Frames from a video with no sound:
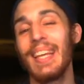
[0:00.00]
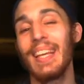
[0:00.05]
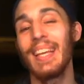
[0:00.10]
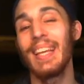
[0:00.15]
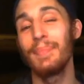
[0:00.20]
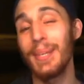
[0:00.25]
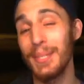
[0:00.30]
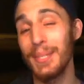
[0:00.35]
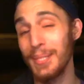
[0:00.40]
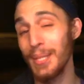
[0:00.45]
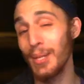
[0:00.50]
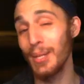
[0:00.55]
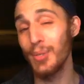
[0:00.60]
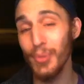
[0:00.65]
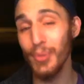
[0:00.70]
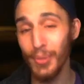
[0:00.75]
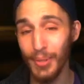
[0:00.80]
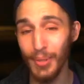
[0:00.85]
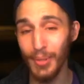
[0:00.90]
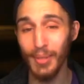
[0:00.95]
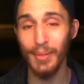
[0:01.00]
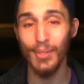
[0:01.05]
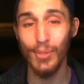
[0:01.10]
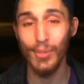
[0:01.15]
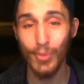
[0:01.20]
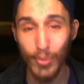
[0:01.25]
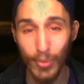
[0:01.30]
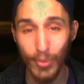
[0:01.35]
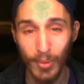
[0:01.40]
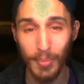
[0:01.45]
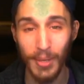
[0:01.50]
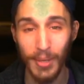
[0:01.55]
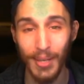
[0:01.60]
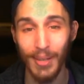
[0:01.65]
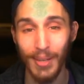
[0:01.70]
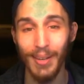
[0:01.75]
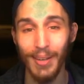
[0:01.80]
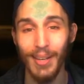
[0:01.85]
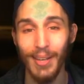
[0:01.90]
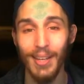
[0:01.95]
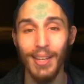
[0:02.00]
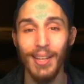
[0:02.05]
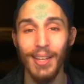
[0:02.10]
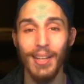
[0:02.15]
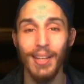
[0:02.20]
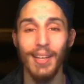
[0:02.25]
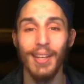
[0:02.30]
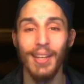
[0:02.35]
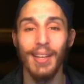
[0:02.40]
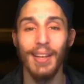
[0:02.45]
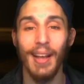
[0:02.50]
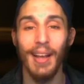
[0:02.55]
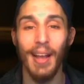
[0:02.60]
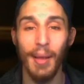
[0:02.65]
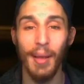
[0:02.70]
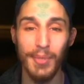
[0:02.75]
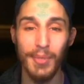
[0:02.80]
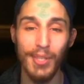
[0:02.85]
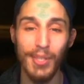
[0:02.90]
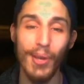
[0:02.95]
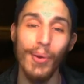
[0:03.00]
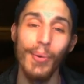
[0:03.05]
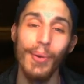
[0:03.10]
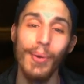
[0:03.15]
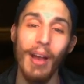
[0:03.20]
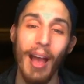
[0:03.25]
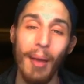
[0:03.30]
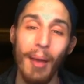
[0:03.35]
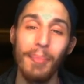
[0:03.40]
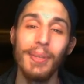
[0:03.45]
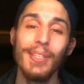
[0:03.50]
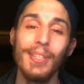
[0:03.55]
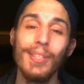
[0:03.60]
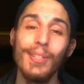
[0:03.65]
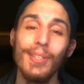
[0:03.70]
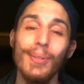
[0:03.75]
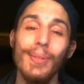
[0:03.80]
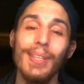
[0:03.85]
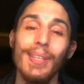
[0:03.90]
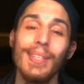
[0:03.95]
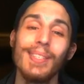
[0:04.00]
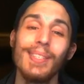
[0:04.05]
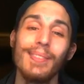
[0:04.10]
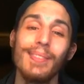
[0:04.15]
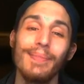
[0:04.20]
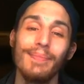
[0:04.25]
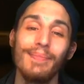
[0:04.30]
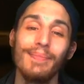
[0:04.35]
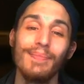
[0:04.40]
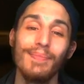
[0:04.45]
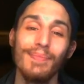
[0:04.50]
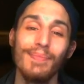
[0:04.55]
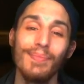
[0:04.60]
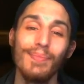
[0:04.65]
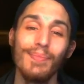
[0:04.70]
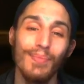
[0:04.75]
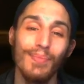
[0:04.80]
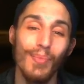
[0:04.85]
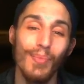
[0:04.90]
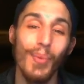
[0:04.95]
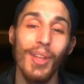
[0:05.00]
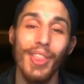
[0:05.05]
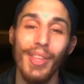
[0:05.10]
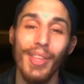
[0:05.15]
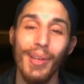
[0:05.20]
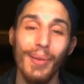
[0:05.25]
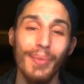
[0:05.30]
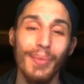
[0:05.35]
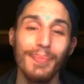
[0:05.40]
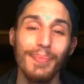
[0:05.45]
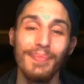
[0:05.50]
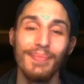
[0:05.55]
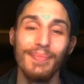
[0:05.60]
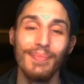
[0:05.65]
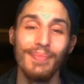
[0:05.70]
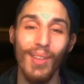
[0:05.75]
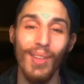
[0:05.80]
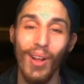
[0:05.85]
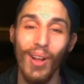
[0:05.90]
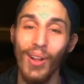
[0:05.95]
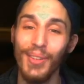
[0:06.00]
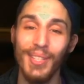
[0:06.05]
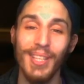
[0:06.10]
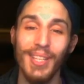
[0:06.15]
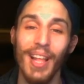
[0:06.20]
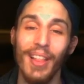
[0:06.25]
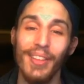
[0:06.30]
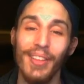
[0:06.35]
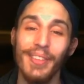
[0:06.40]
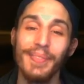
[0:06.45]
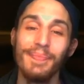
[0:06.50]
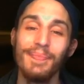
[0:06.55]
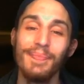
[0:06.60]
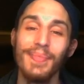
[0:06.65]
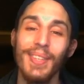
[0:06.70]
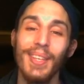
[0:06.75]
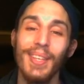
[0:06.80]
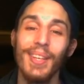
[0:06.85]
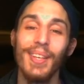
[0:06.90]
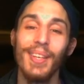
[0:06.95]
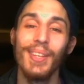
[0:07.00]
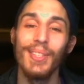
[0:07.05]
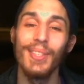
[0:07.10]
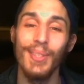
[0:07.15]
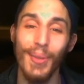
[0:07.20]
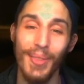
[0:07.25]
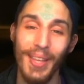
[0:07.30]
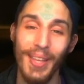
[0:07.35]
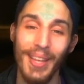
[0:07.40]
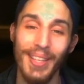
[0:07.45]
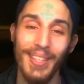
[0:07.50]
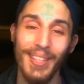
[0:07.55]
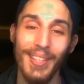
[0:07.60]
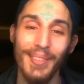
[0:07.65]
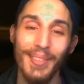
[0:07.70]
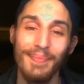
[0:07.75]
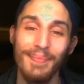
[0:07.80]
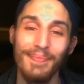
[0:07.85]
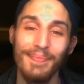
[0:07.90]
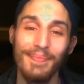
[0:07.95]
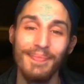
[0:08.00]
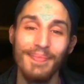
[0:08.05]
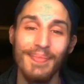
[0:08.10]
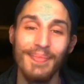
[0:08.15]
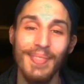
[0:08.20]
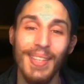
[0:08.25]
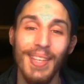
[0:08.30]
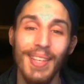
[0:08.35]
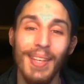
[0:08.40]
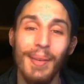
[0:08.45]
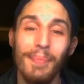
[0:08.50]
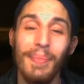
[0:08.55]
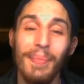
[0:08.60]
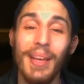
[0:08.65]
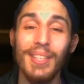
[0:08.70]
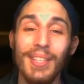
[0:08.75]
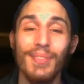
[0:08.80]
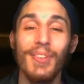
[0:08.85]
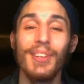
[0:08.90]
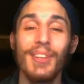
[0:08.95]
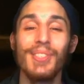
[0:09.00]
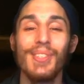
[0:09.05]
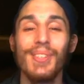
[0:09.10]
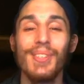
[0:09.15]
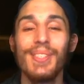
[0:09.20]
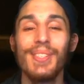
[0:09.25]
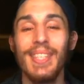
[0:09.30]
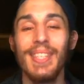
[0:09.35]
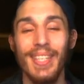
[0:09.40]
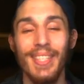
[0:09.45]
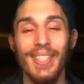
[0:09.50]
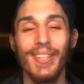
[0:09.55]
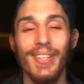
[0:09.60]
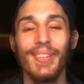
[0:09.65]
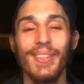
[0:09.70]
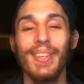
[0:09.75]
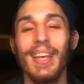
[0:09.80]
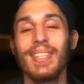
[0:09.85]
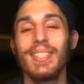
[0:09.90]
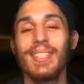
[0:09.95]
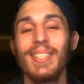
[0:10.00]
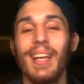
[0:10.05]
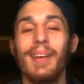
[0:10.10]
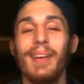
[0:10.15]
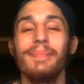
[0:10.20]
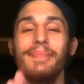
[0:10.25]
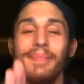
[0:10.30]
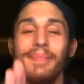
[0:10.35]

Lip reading: because I truly mean it. I'm so happy to do this with you all together. So thank you. Best ventures until next time.